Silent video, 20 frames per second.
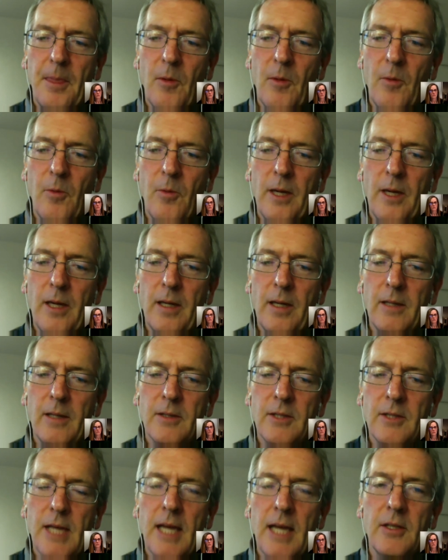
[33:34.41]
we
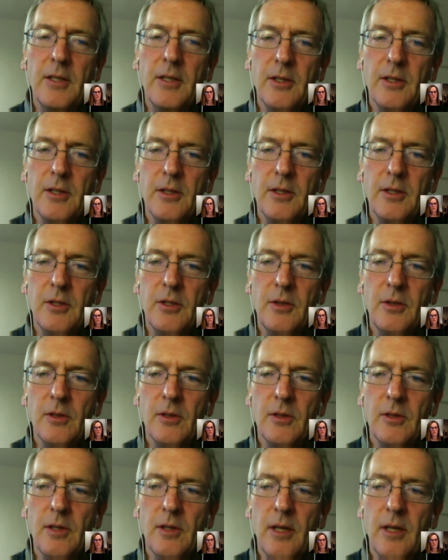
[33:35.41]
said to the student